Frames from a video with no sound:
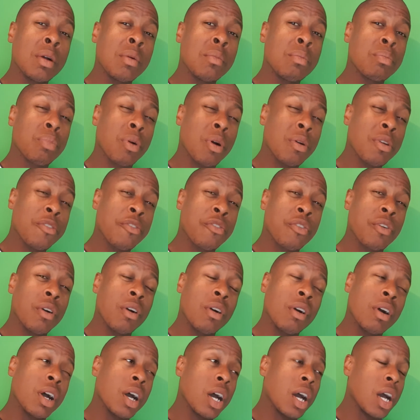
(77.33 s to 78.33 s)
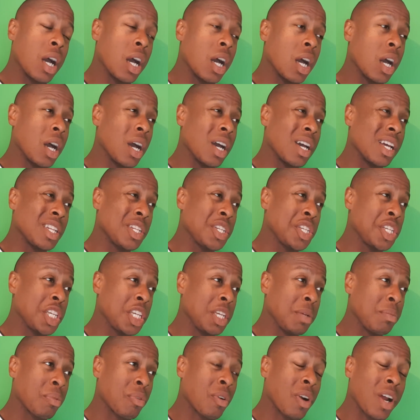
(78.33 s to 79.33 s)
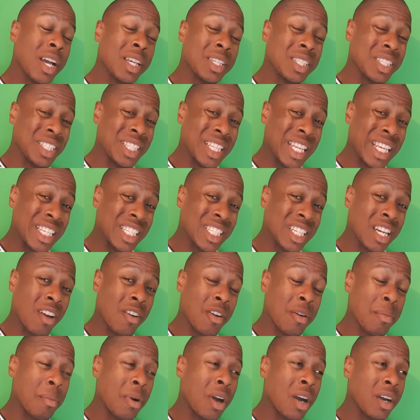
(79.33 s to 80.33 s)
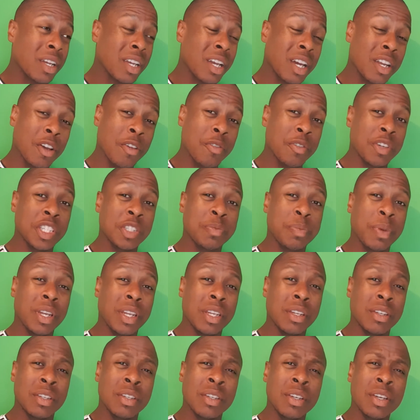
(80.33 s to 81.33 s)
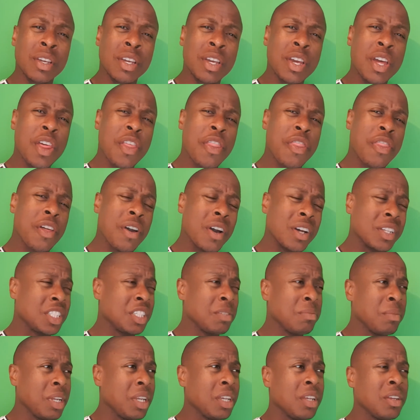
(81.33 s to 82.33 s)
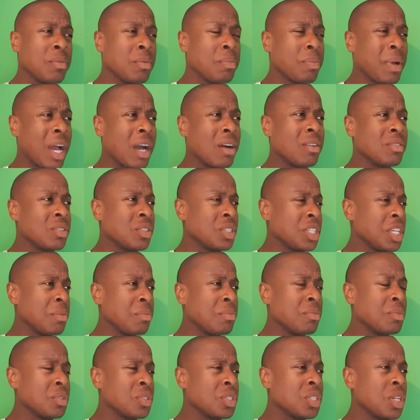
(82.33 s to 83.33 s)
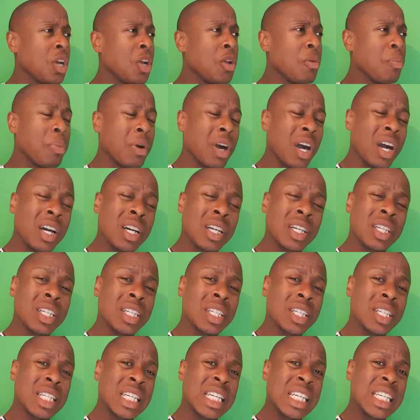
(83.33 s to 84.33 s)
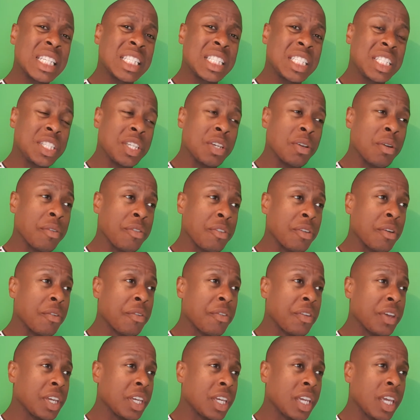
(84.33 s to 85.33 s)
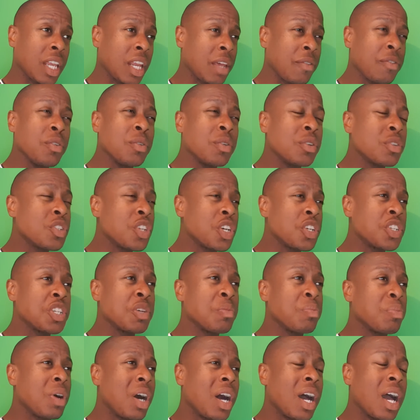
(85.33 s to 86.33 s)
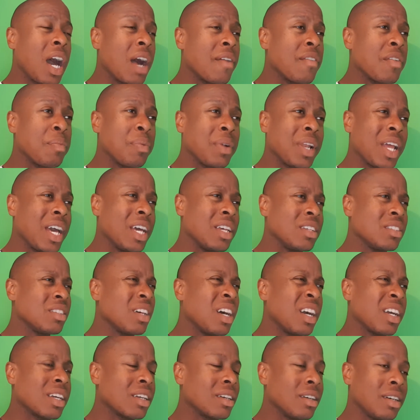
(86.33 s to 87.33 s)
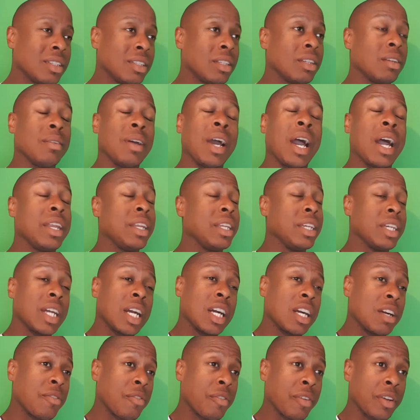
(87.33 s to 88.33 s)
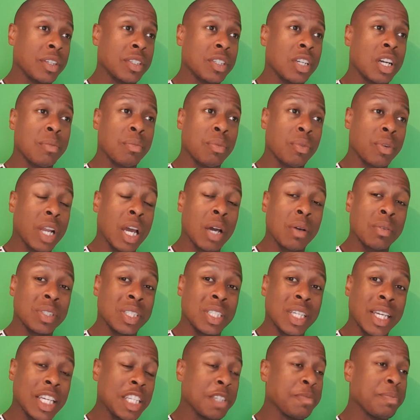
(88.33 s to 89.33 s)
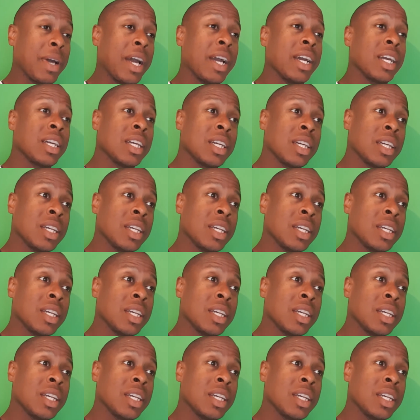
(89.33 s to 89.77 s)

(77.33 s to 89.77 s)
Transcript: probably for a cheap price in this current market. I know he's spending £30 million on him or so, but still, if you're judging by other players like, I don't know, Andy Carroll, for example, and that was years back,